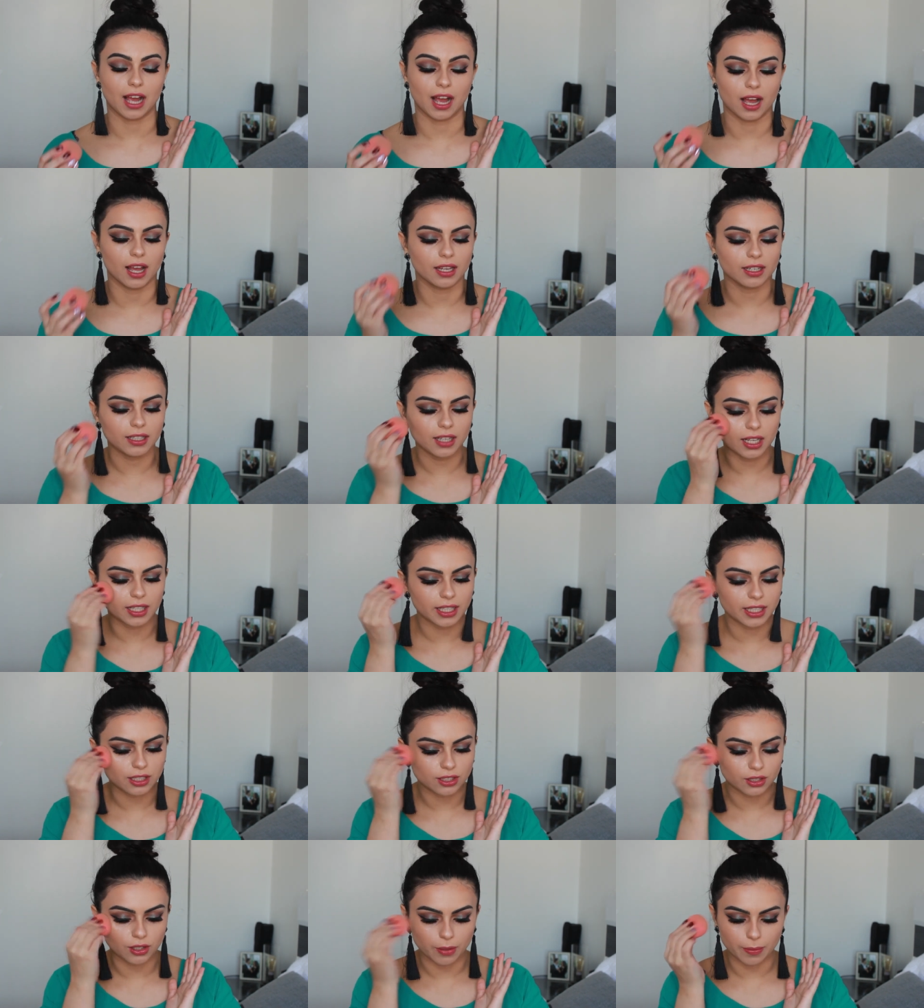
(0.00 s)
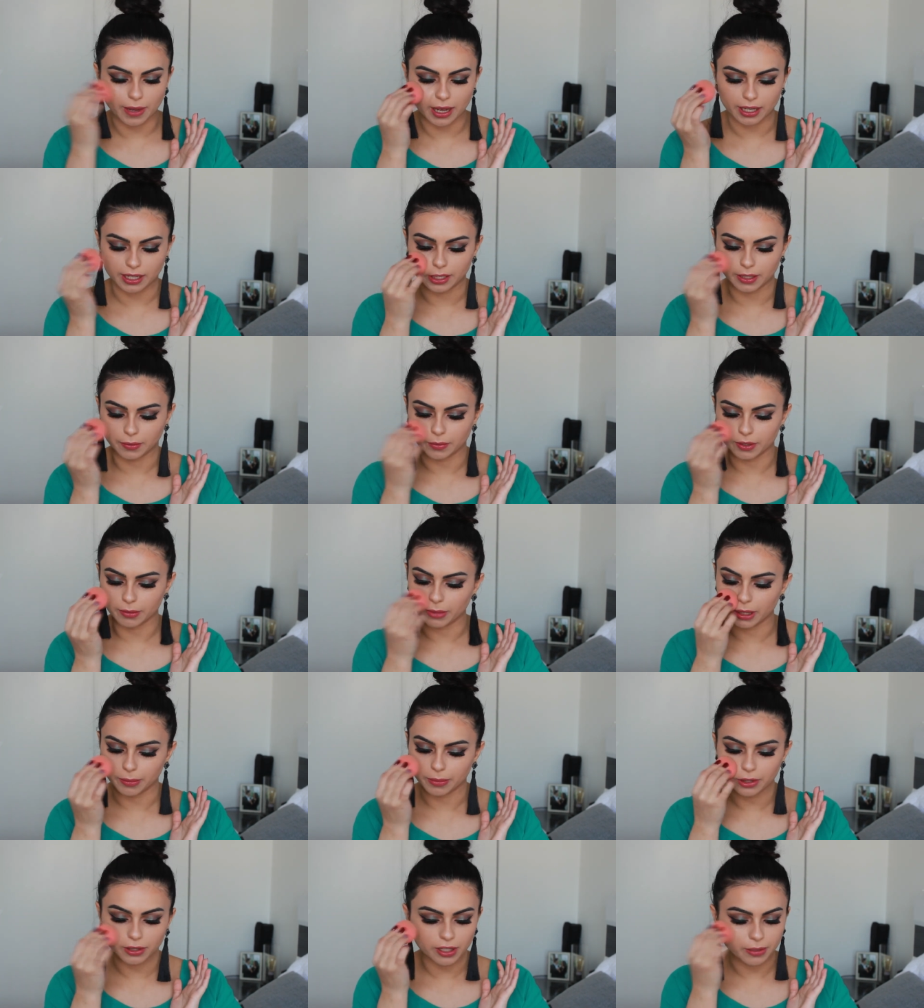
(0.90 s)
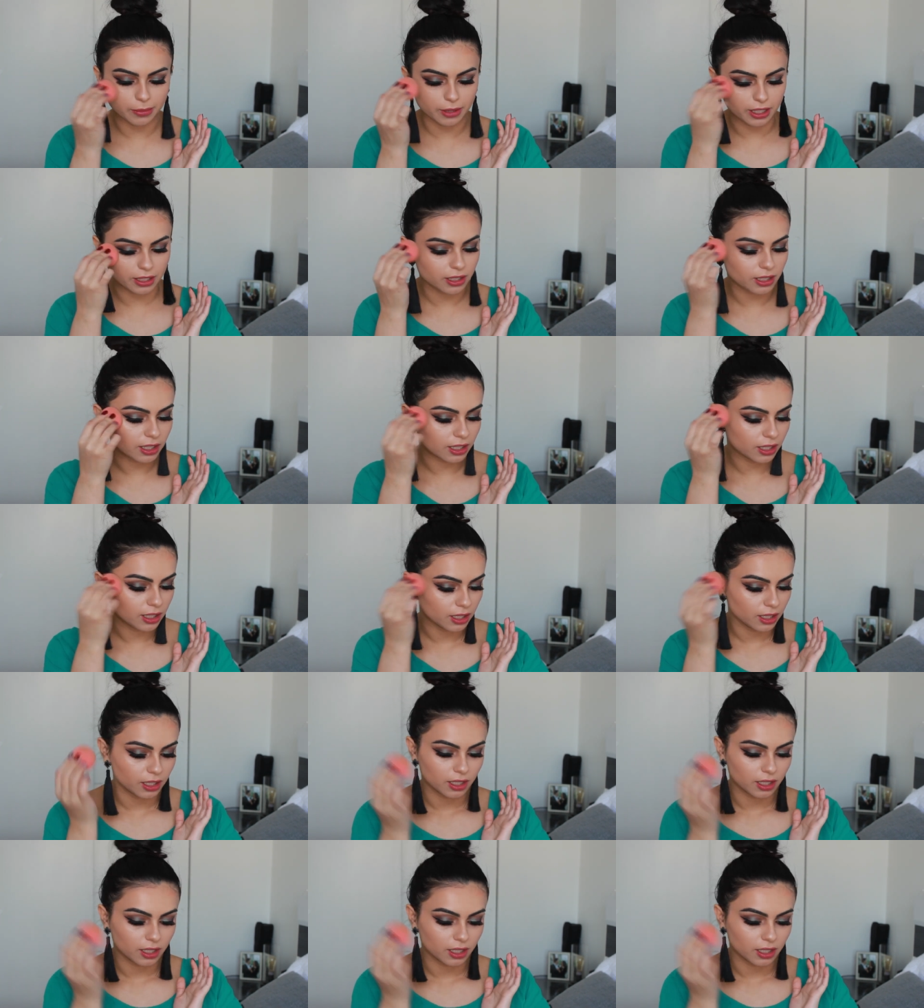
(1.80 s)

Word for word: on, I like to go back in with my beauty blender